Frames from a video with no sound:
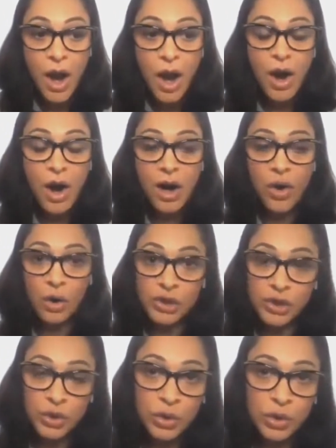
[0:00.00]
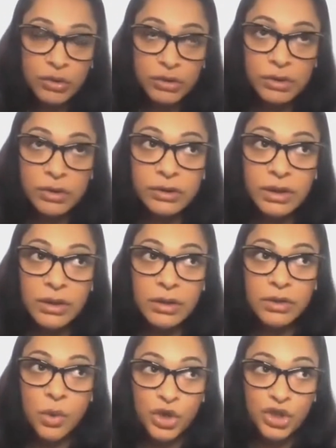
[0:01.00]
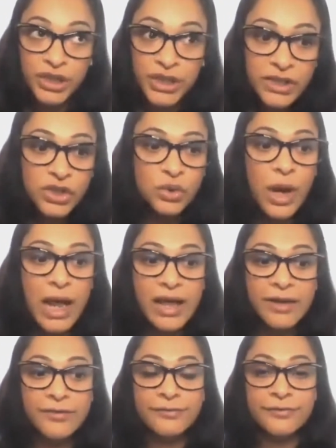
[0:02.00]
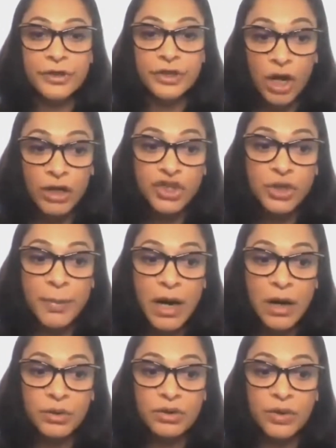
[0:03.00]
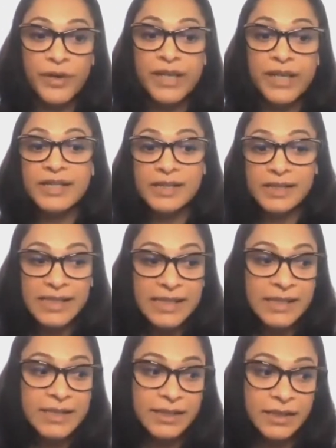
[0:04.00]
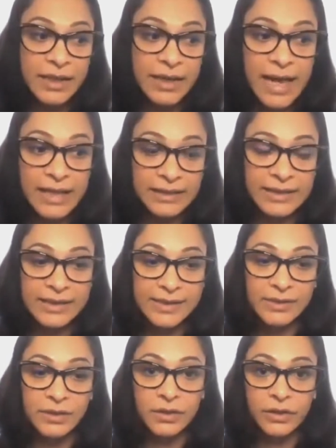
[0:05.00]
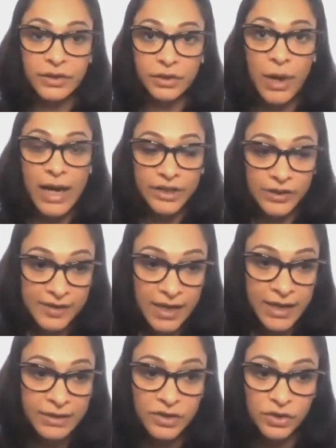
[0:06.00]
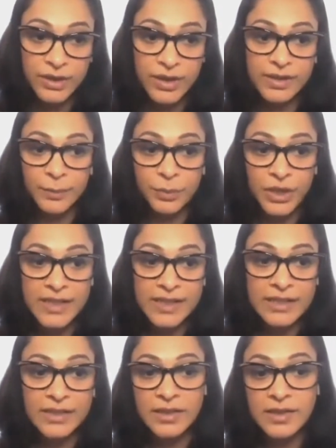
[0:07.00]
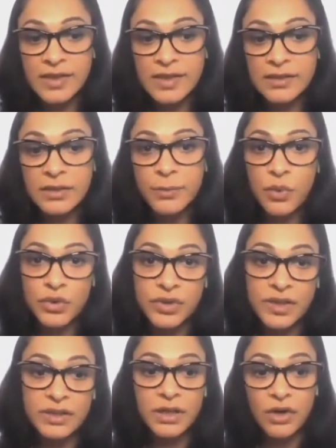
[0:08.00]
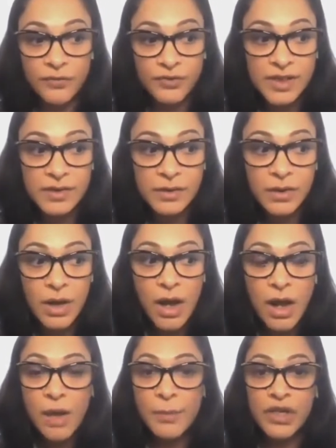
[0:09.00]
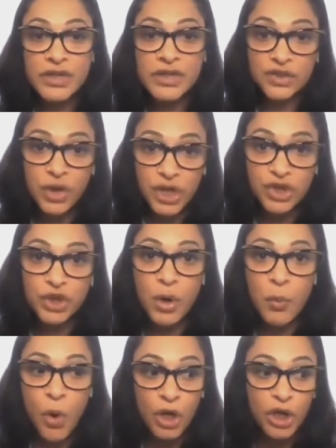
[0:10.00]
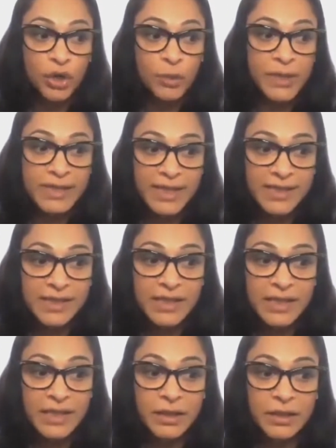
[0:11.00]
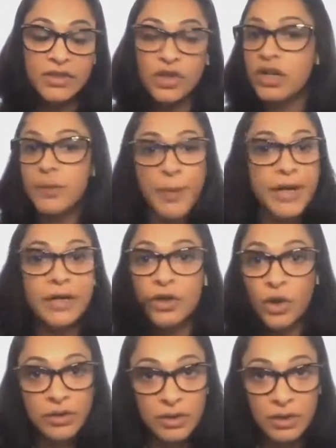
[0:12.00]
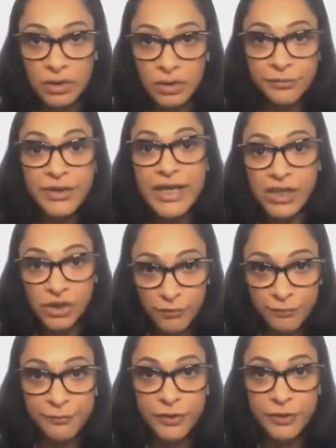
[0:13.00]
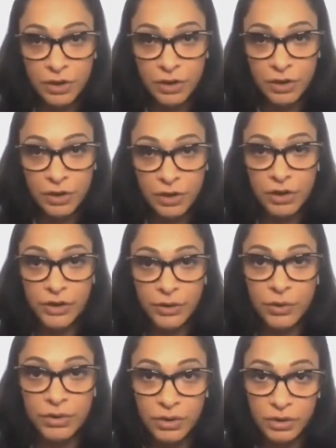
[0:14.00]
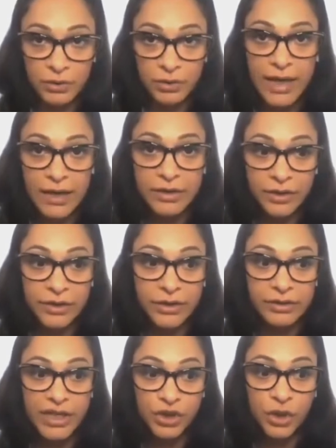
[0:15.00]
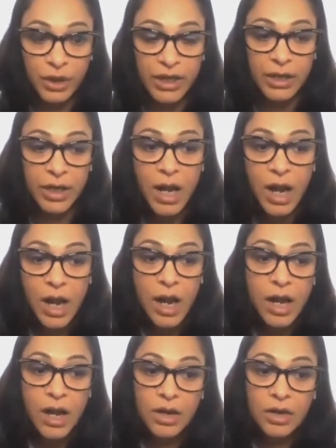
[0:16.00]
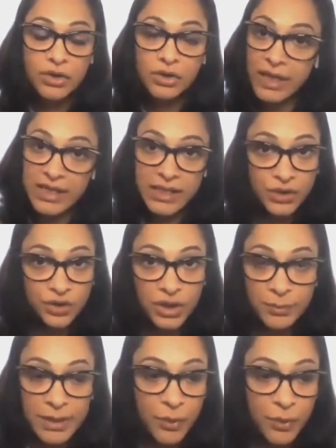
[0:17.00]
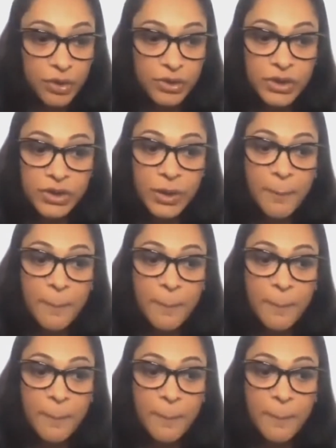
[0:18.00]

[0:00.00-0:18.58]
Also, the coach needs to have knowledge about the various seasons in an athlete's annual cycle. So there is a pre-season, in-season, post-season, and off-season, because the structure, volume, intensity is all dependent on the phase of the calendar year that you're in. So that's extremely important.